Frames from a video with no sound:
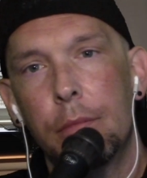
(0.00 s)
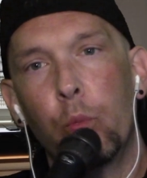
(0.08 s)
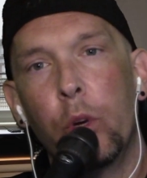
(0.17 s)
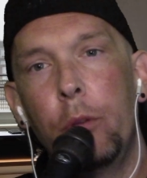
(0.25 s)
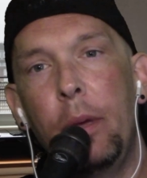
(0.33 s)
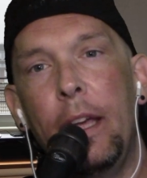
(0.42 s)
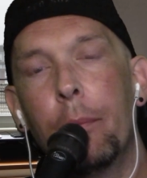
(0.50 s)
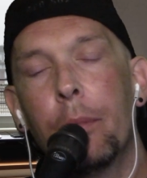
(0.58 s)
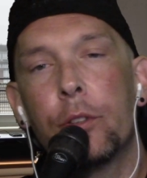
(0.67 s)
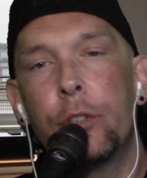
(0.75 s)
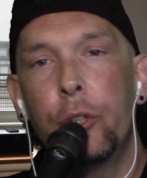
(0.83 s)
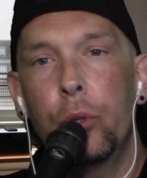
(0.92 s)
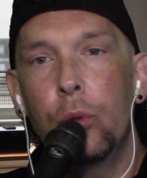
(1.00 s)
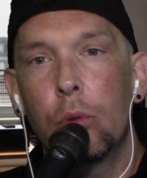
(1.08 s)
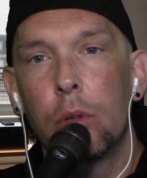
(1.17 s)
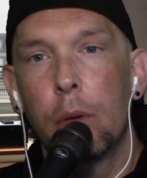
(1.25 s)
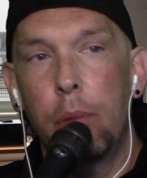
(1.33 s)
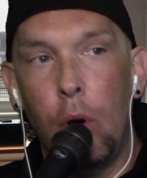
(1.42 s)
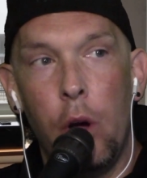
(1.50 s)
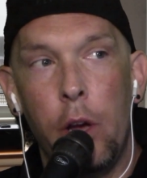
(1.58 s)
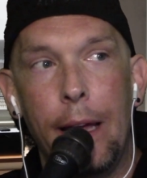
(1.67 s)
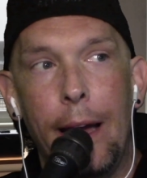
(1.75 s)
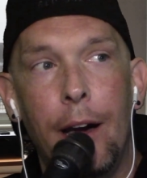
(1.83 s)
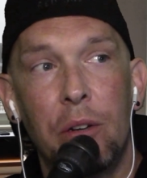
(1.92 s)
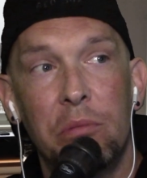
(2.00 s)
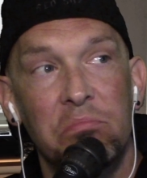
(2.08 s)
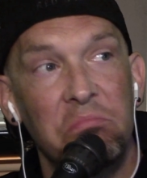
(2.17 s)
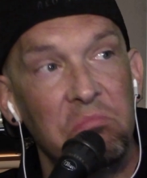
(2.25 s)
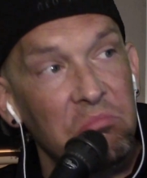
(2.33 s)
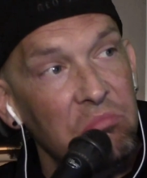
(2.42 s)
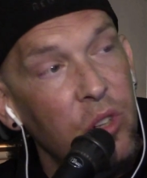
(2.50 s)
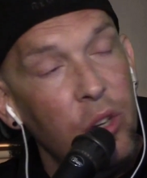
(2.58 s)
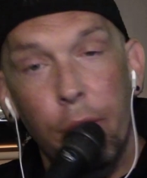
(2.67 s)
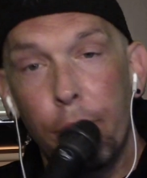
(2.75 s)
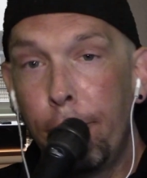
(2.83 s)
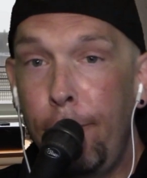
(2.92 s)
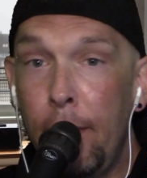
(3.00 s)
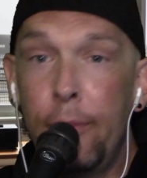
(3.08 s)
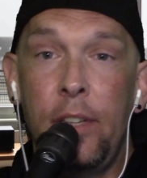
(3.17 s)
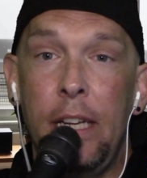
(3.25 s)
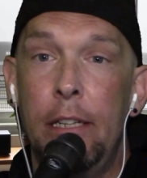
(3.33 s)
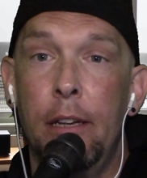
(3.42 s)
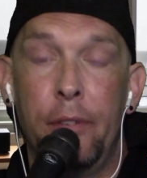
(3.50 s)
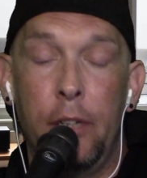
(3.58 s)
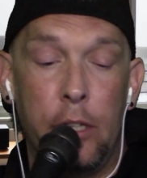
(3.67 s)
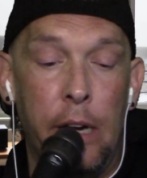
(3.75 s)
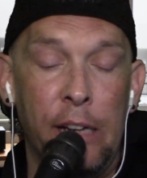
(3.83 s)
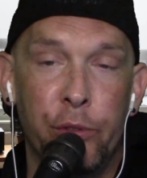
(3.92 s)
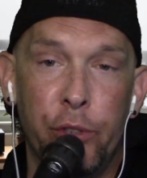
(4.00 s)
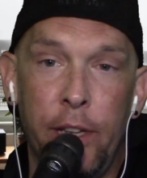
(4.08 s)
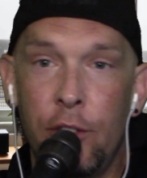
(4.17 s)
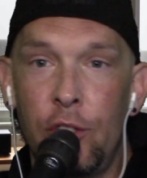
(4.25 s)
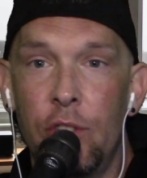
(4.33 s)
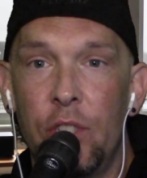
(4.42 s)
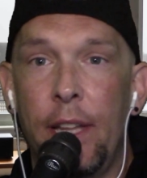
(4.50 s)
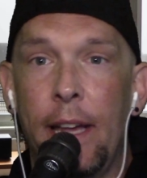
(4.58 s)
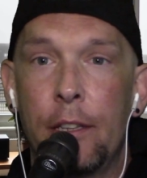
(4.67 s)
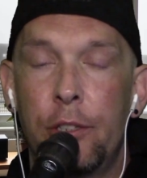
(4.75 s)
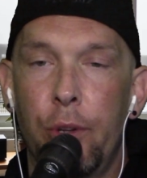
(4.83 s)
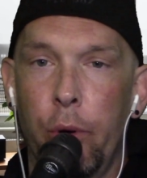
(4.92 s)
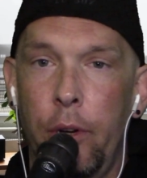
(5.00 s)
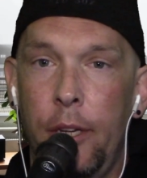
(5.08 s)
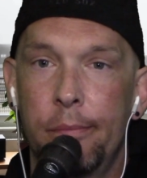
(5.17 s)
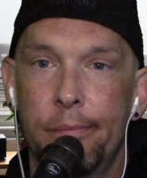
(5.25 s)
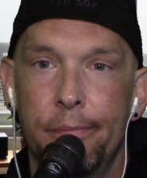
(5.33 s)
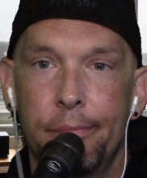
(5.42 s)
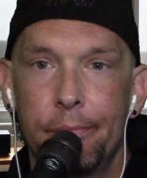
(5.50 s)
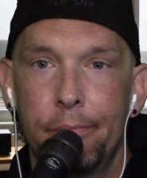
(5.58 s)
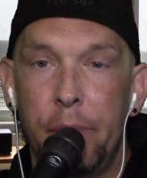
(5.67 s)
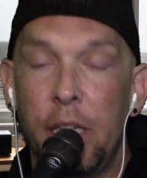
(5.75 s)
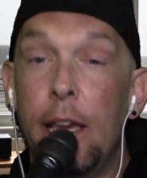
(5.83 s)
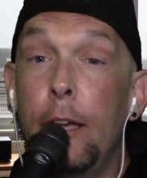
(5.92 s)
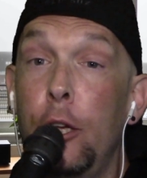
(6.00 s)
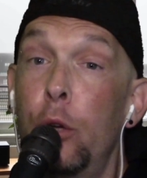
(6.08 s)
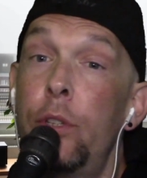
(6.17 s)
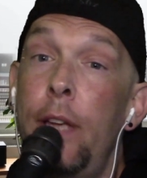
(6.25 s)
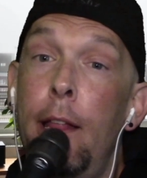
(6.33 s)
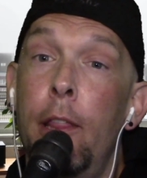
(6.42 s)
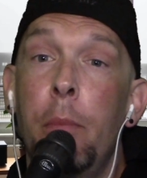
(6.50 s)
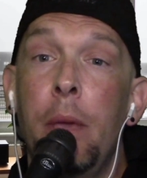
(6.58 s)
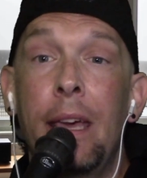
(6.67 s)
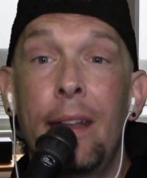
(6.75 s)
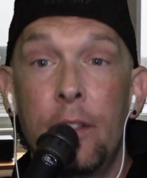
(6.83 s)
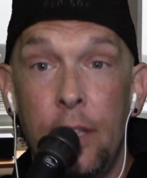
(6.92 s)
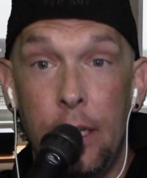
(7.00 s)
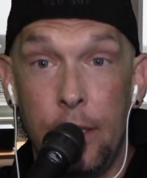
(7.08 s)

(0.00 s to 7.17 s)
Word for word: would be able to point out fifty different contradictions in that story. But yet you're telling me, and as an